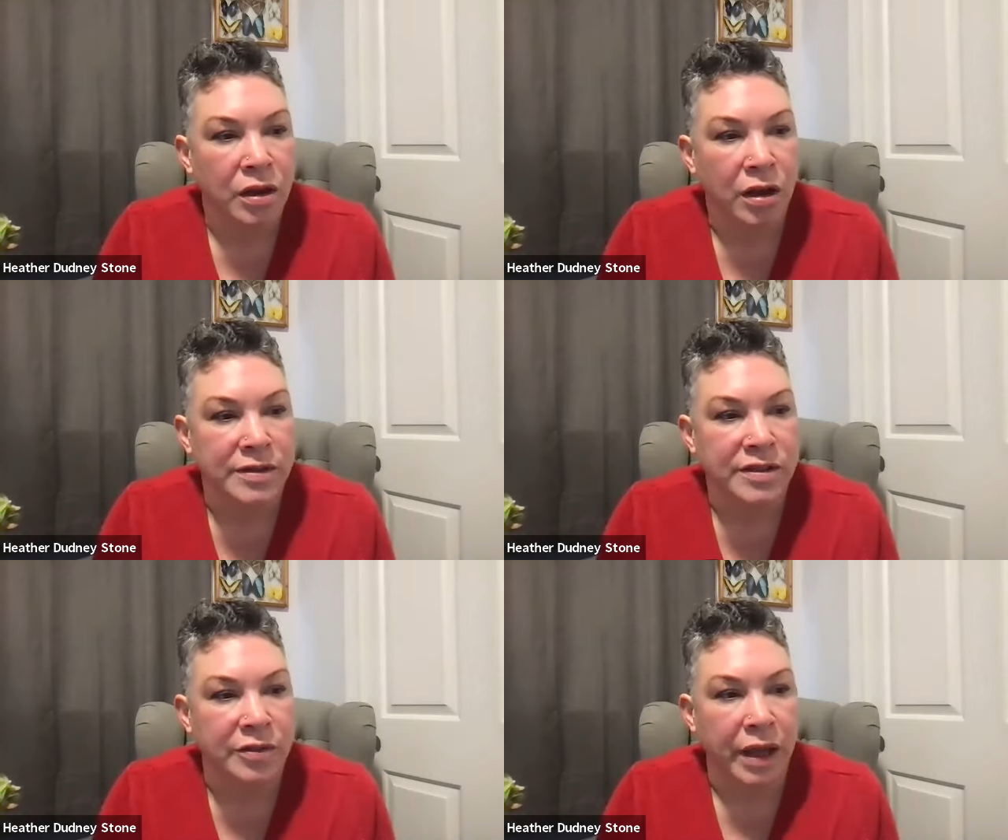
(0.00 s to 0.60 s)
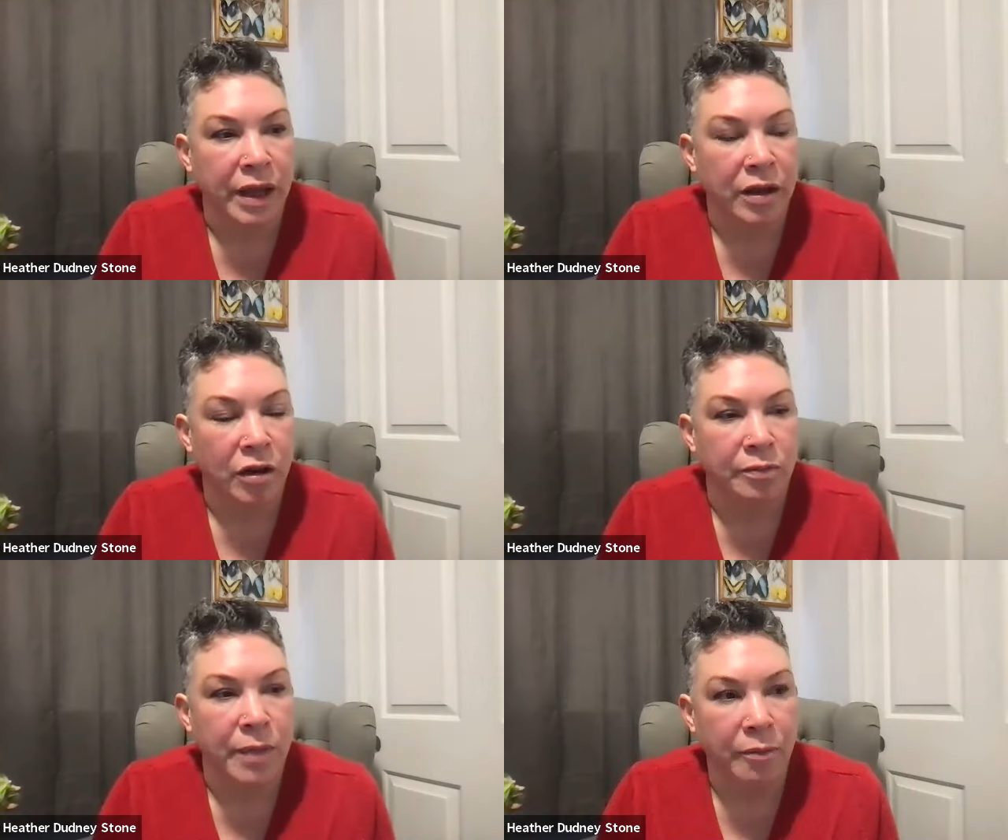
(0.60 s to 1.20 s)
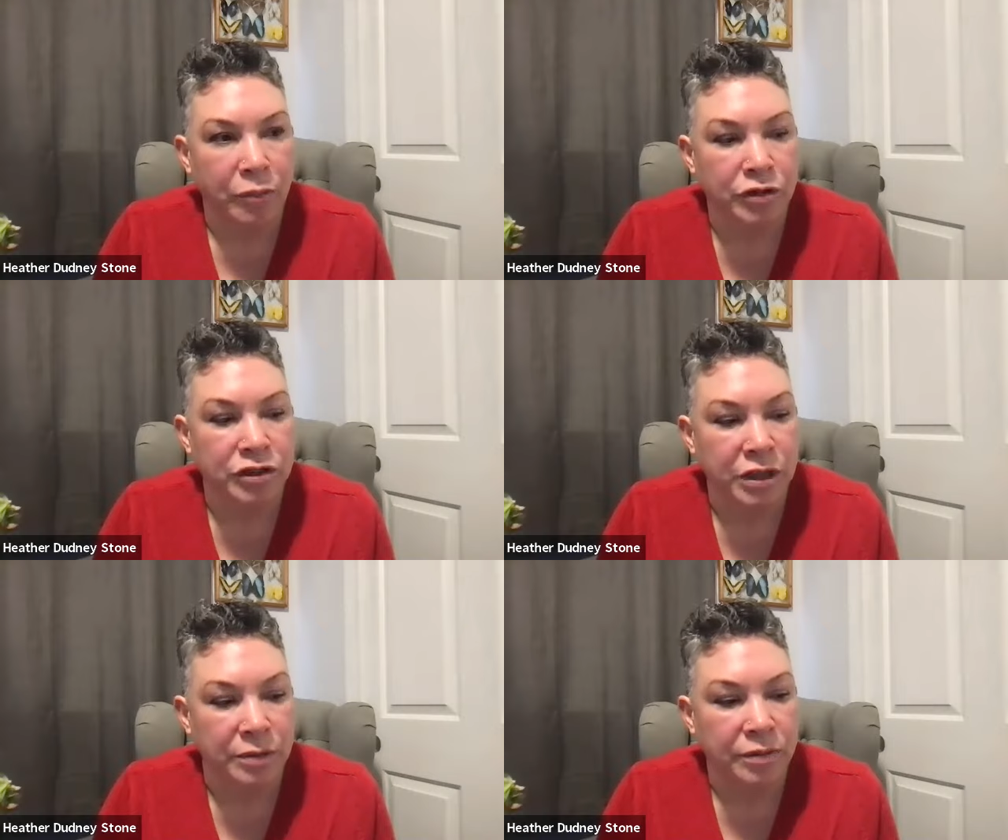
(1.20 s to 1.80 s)
also our
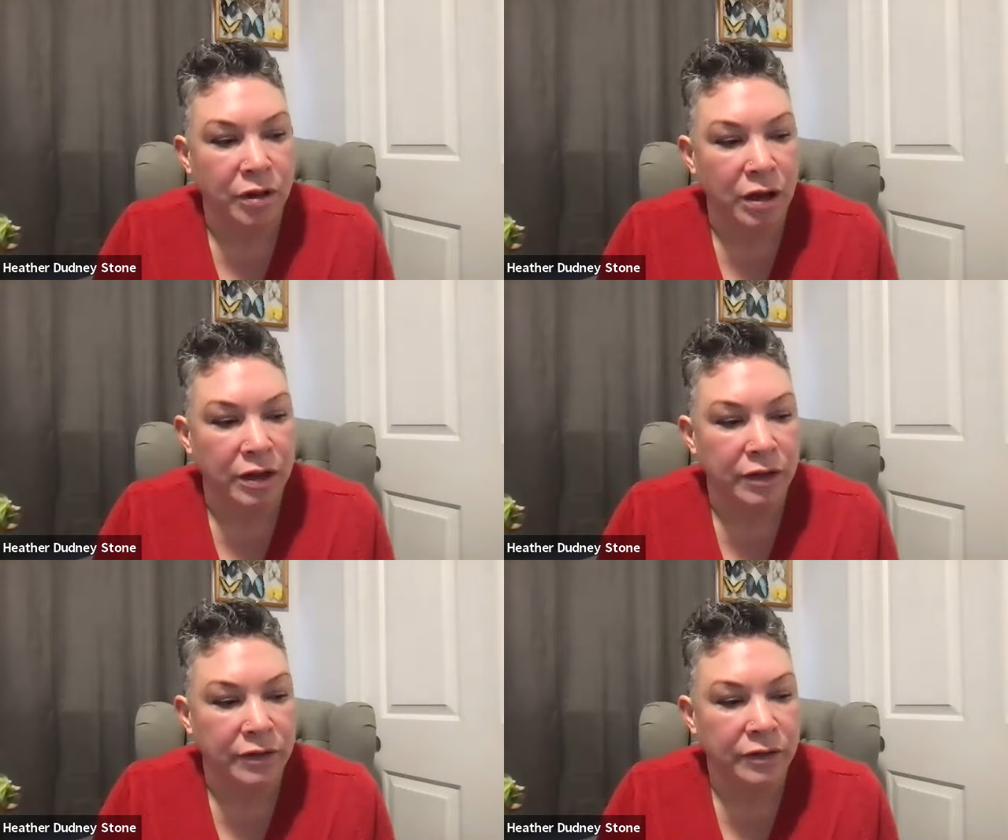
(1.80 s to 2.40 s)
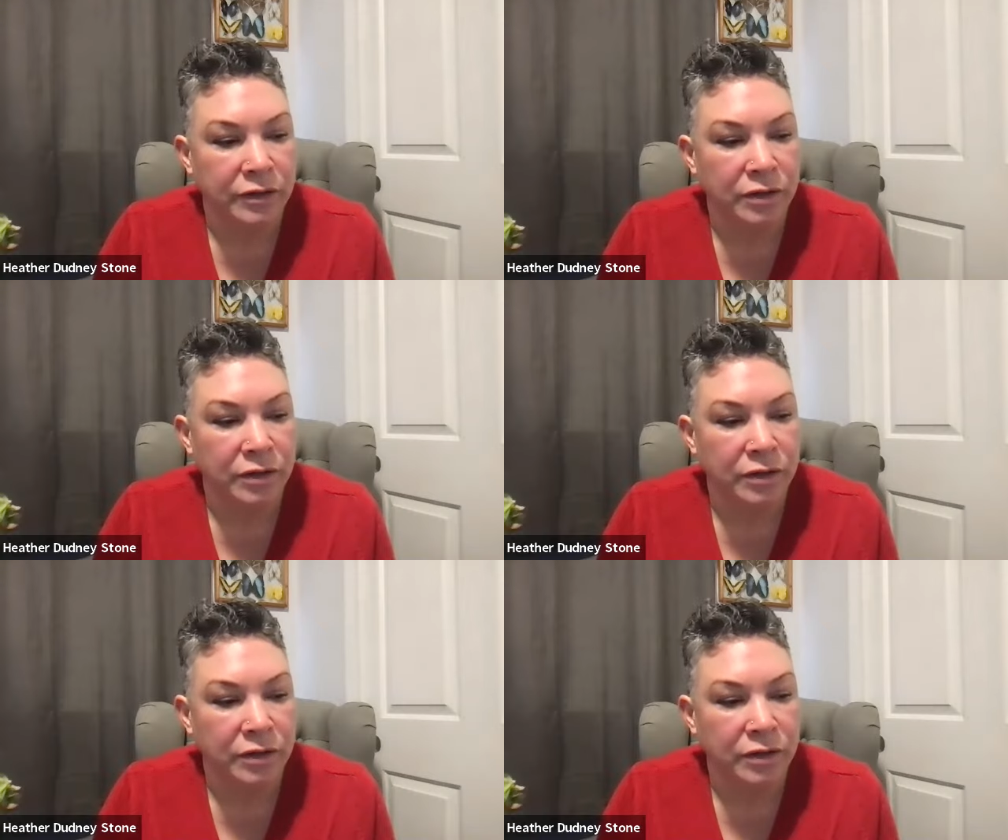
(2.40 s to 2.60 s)
membership kind of